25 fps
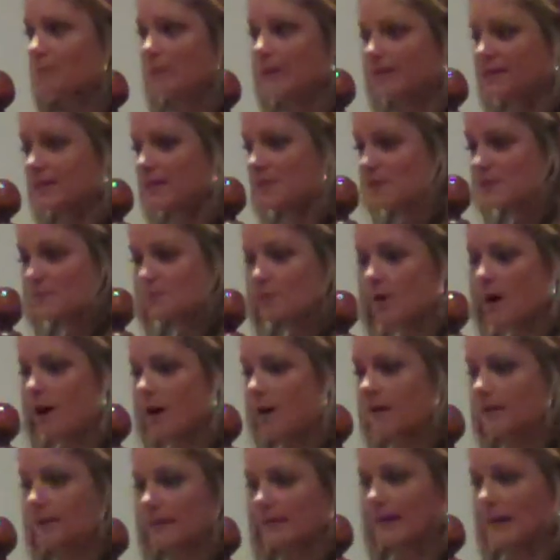Mindy's
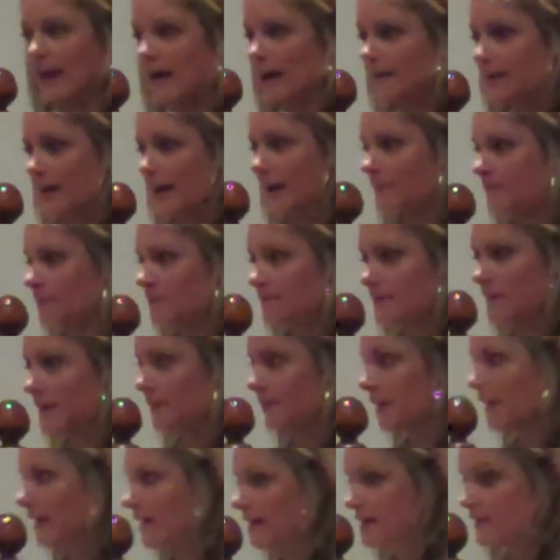wall and
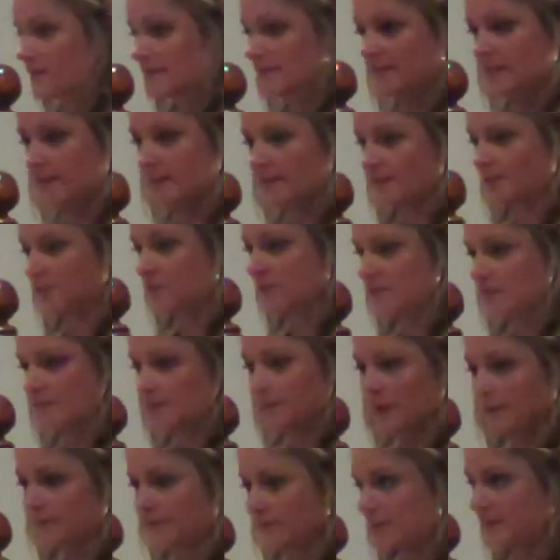I'm not going to see that she's
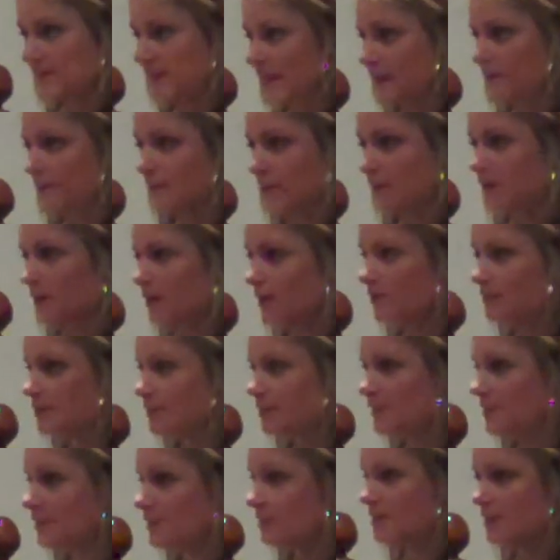about to sign up a
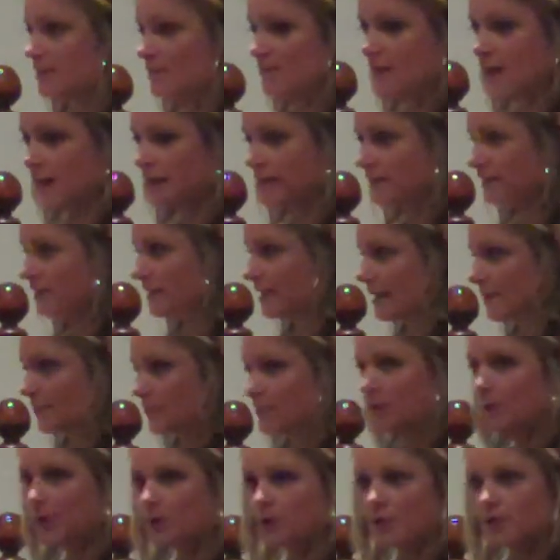coach because she's talking to them
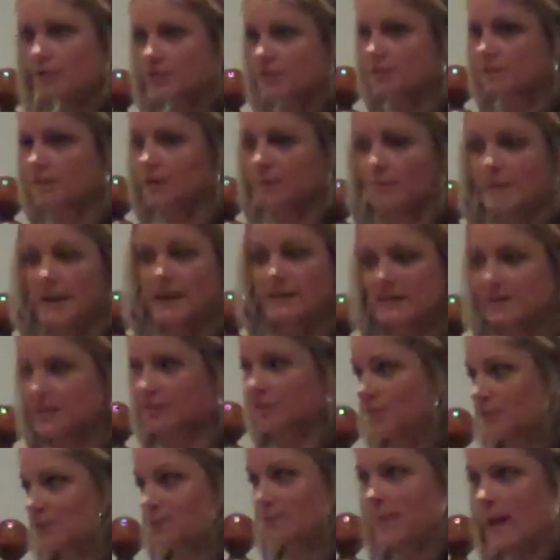personal
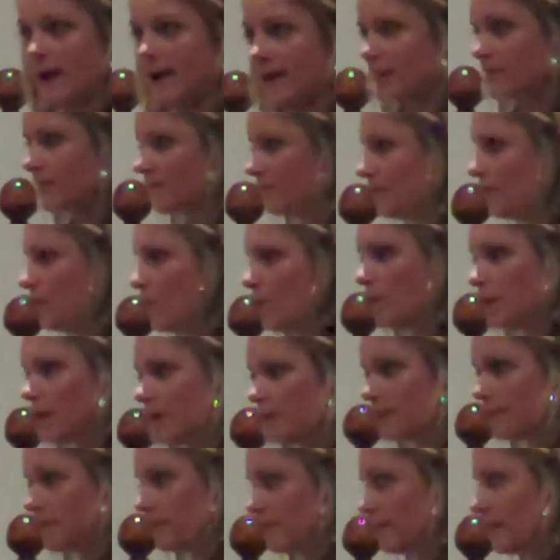messages back and
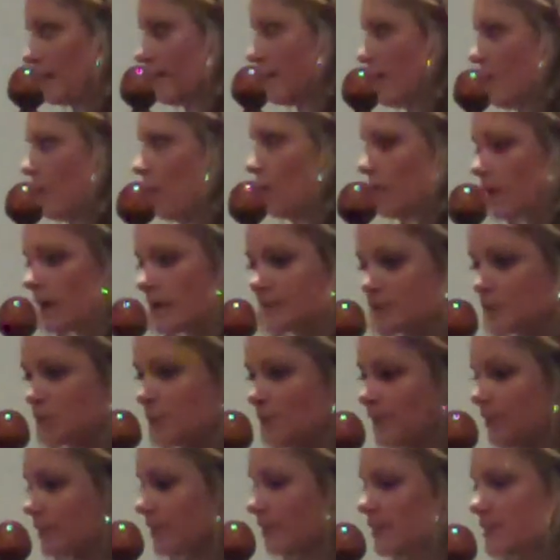forth. Or on
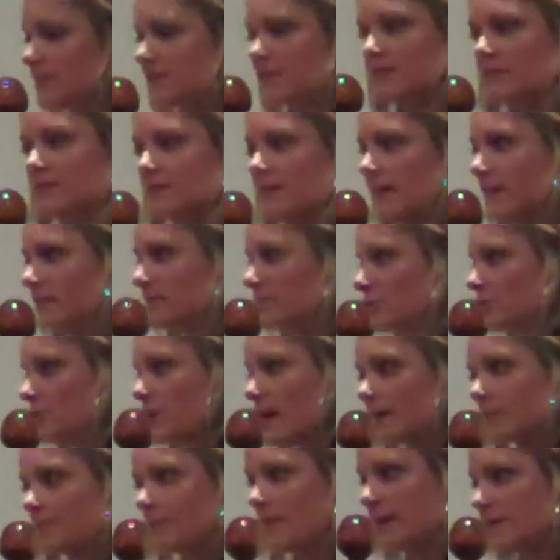Twitter, it's a
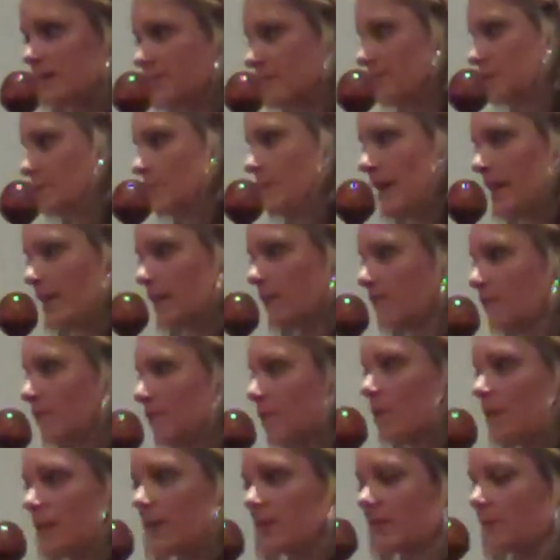direct message back and
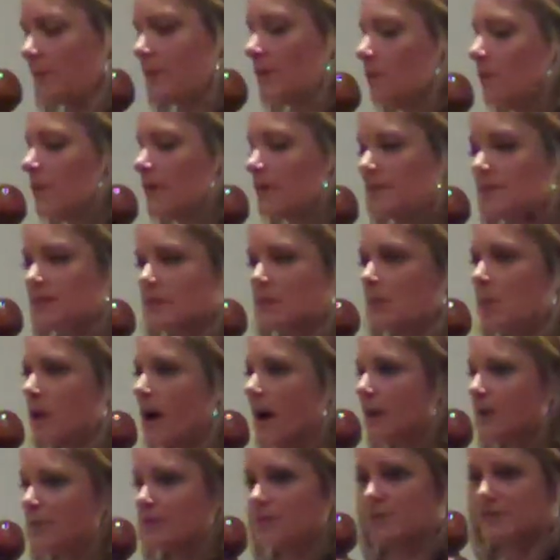forth. I mean, once in a
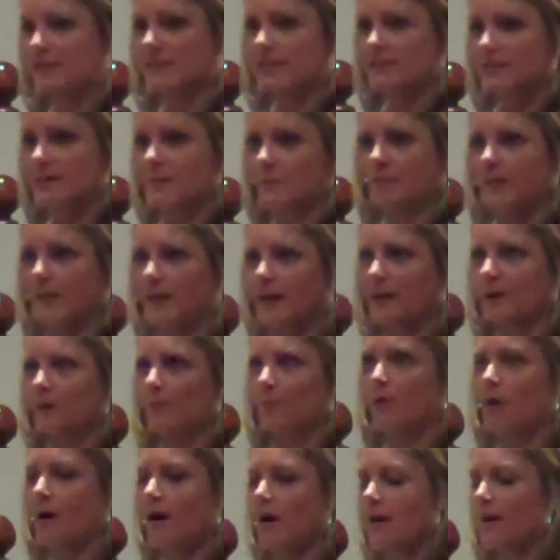while you'll see something
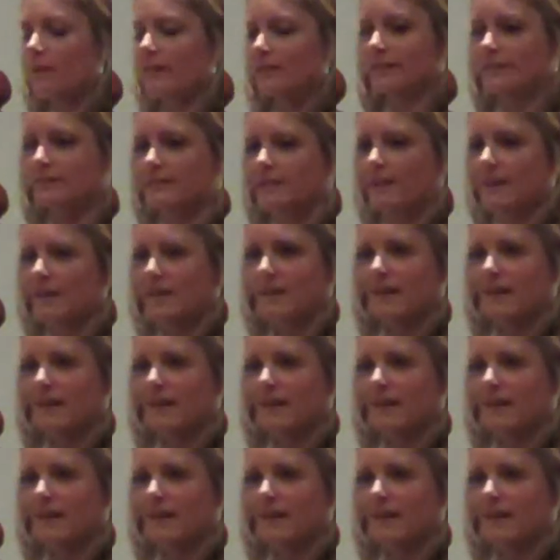on a wall